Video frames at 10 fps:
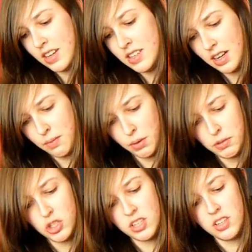And I am
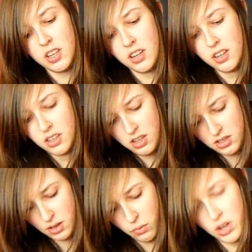published in here
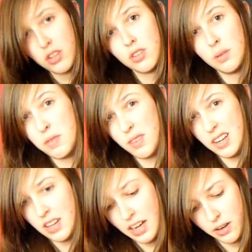somewhere, so let me
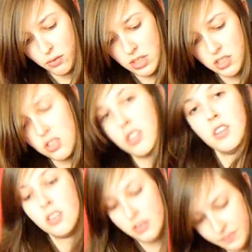find that and I'll read it to
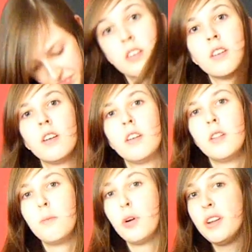you.
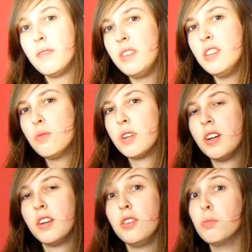The point of these
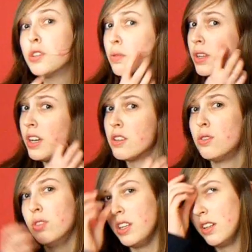were you were to write a
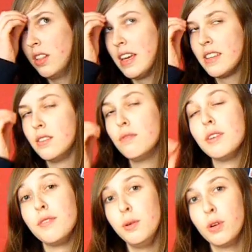story in less than
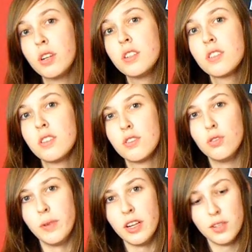50 words,
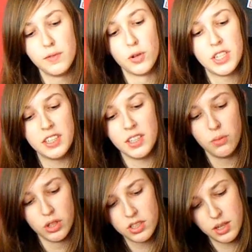so mine is
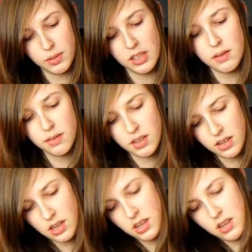49 words I believe.
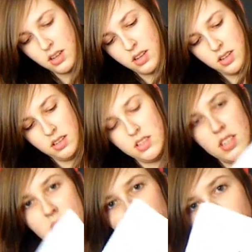You can see